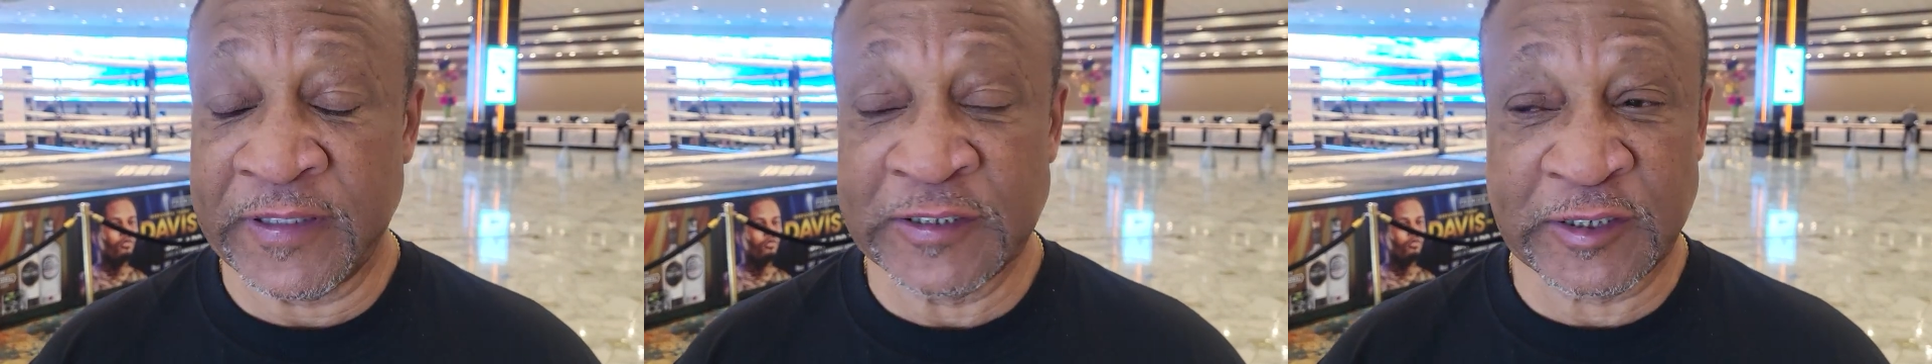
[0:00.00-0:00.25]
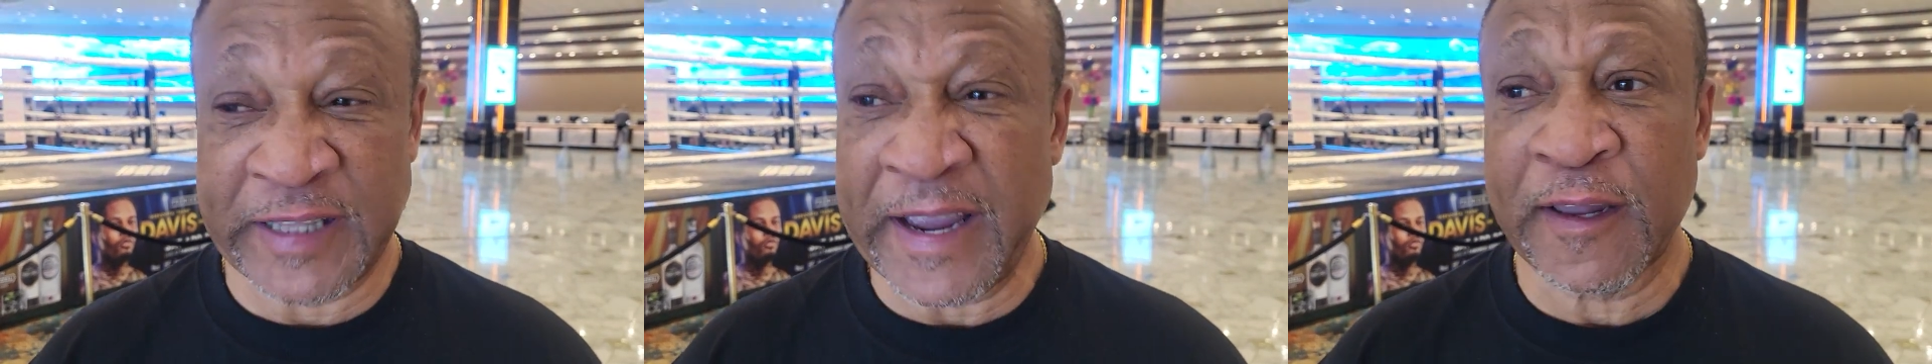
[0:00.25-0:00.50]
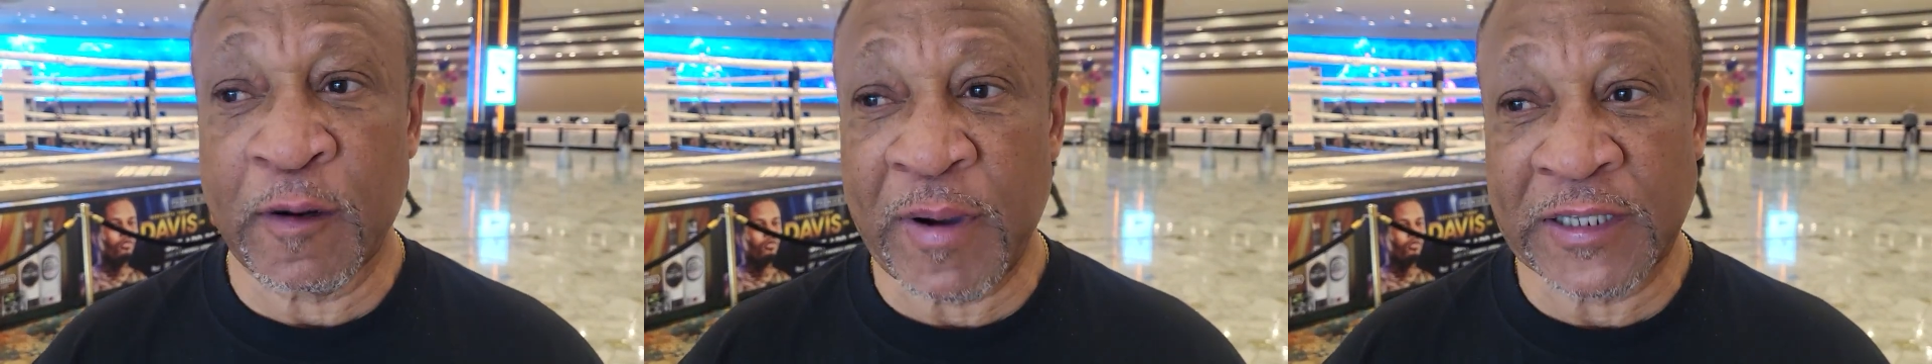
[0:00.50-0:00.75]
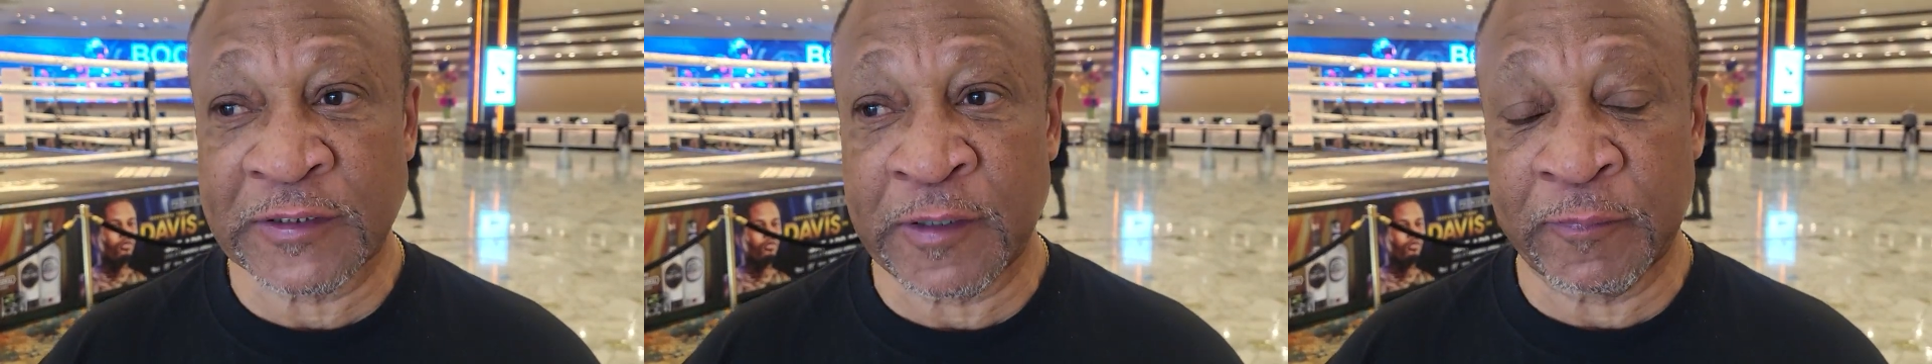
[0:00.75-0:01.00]
just thinking
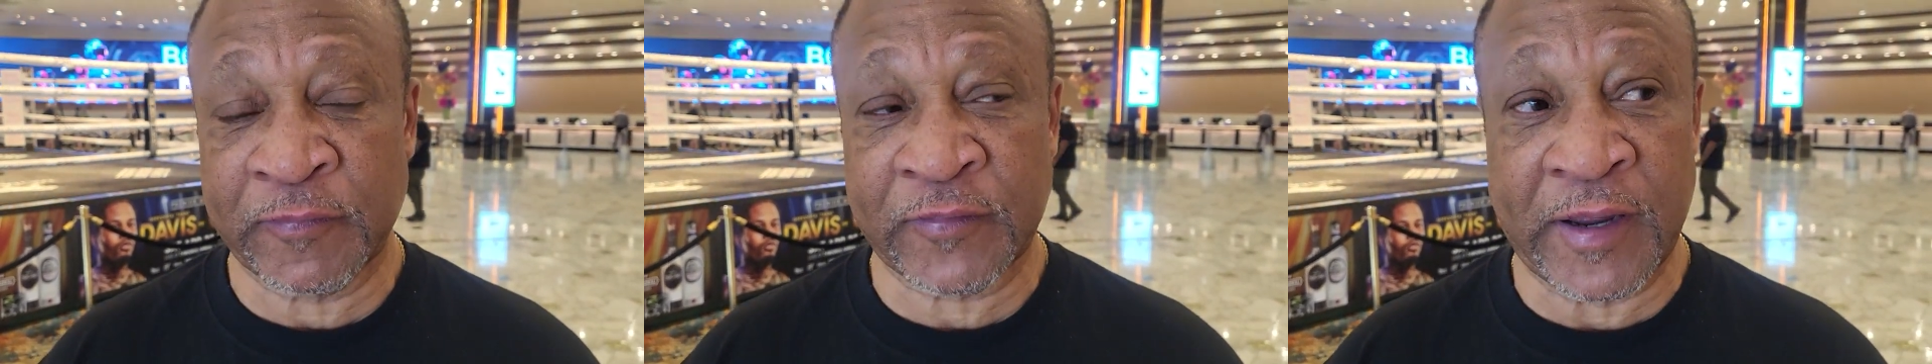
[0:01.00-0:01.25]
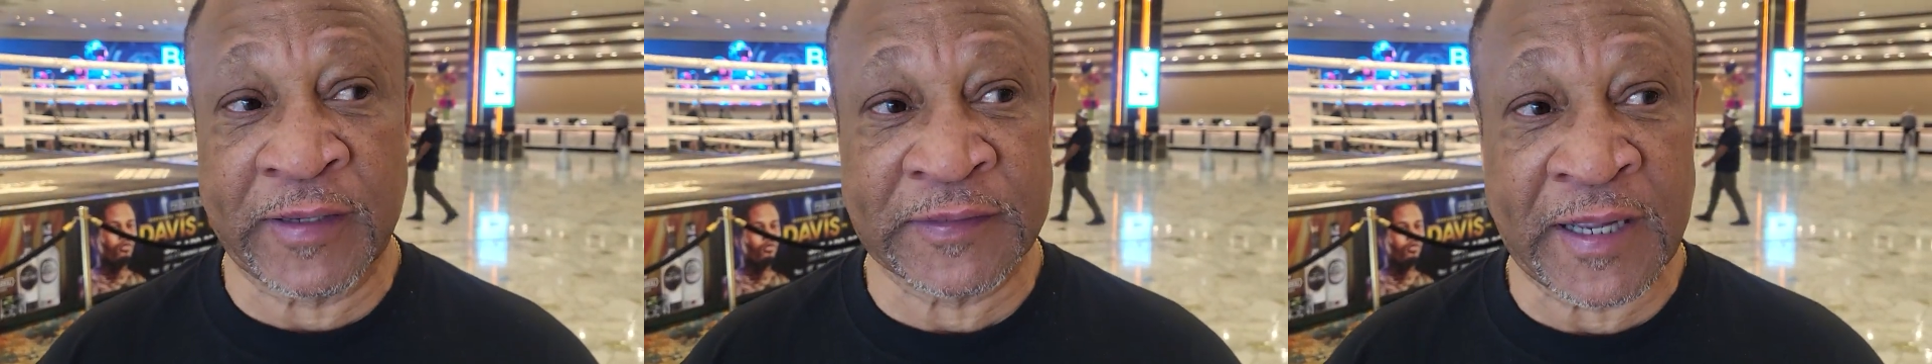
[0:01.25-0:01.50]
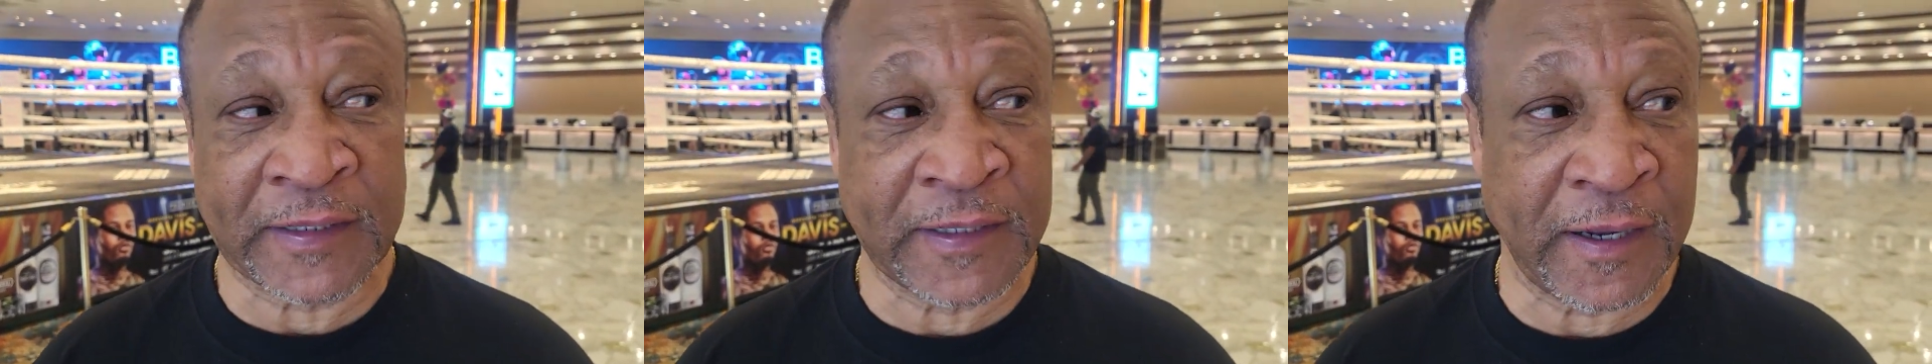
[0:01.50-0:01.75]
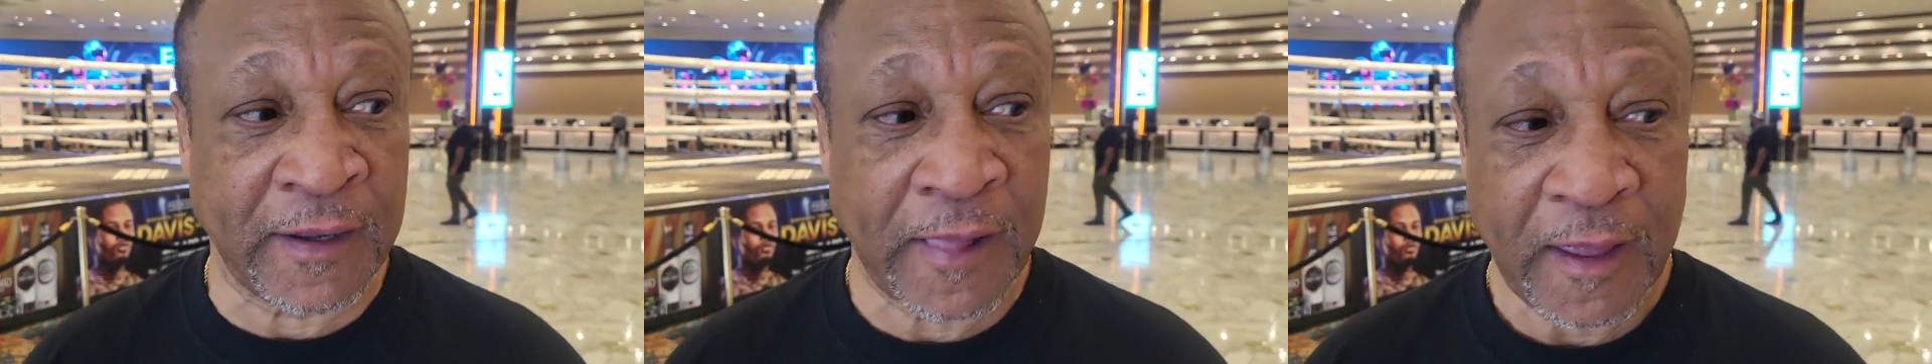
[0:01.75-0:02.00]
about some things like that,